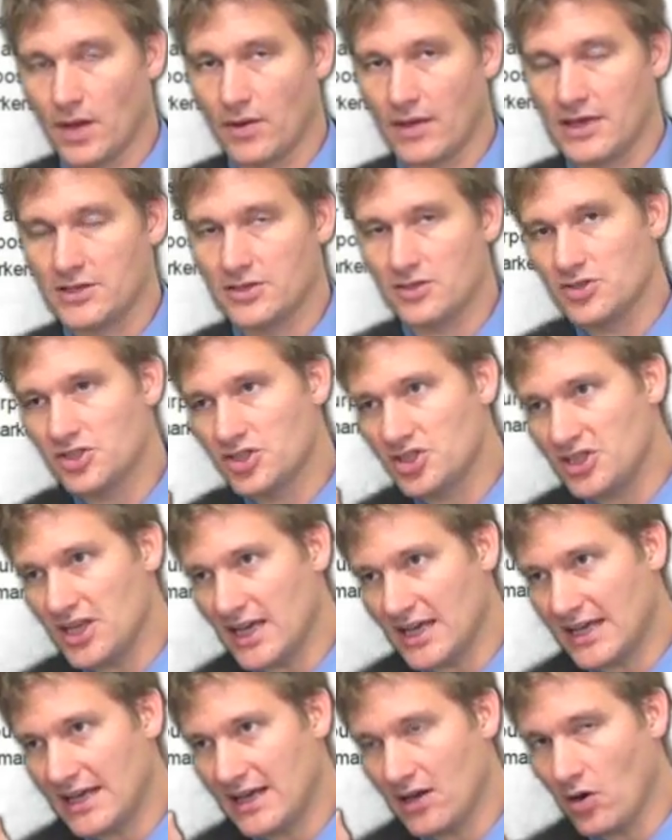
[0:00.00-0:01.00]
Okay, so
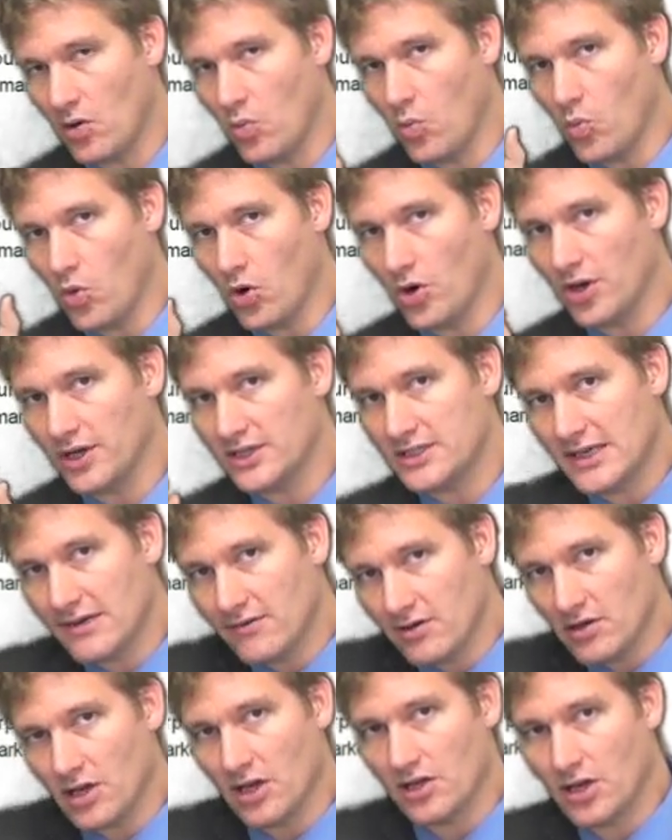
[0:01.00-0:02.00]
sticking on one
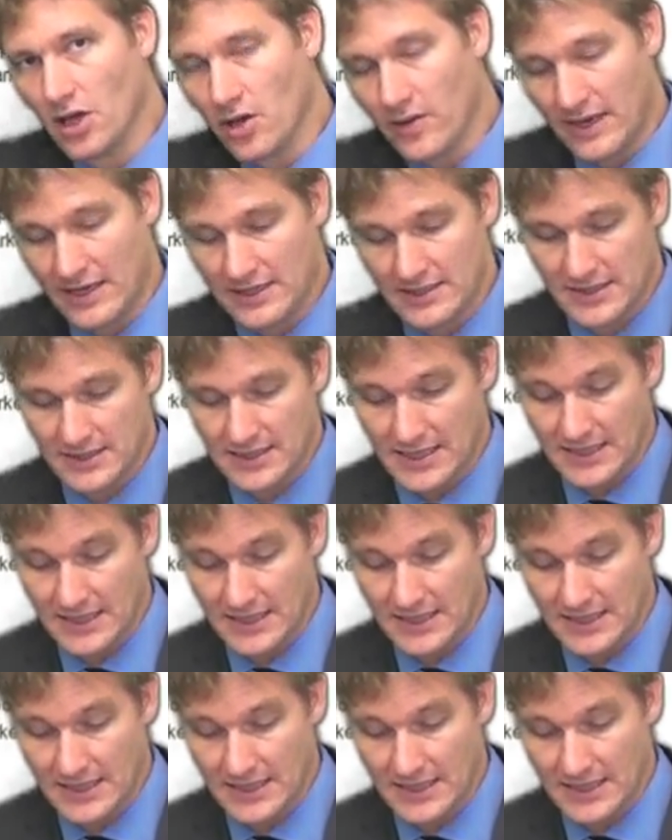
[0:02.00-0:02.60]
idea and going into